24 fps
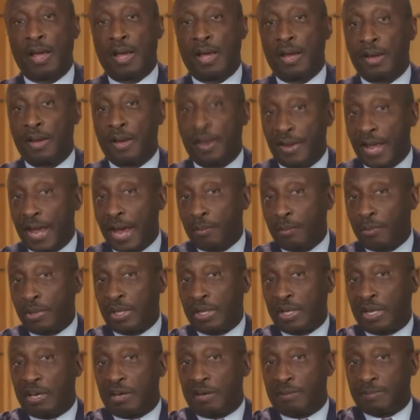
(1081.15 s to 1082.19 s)
And that
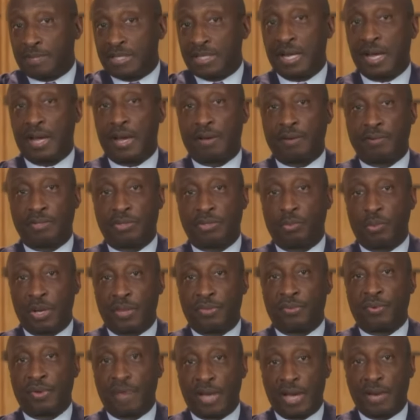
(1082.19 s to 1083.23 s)
really comes down to
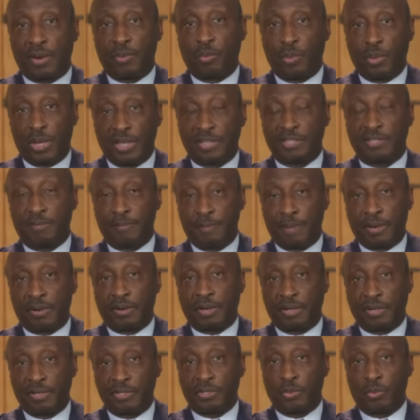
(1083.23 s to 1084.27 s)
whether or not we as
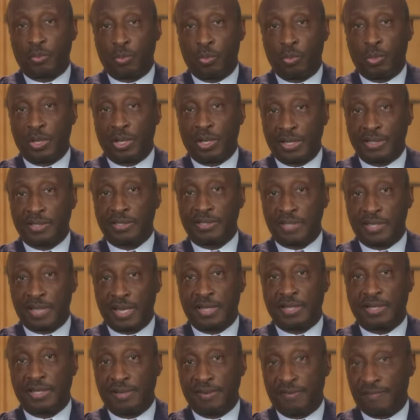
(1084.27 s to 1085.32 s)
Americans are willing to
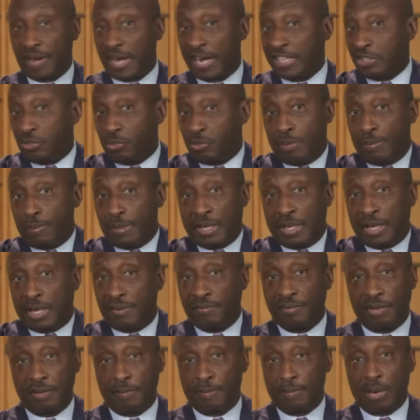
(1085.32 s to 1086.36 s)
take the advice we've been
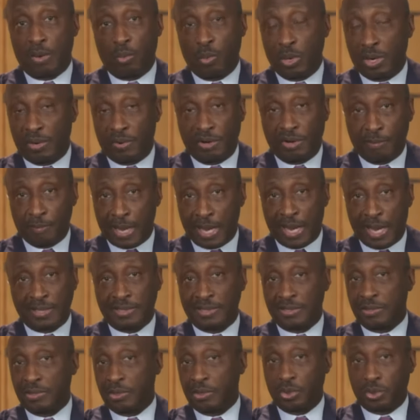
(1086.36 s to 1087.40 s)
given about wearing
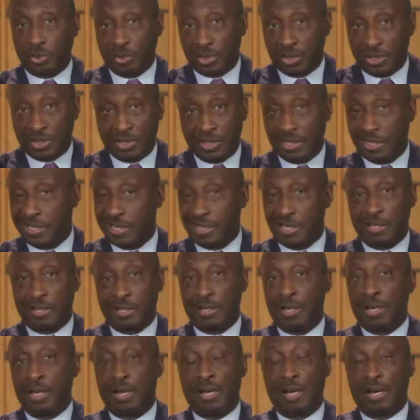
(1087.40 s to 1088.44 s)
masks, social distancing,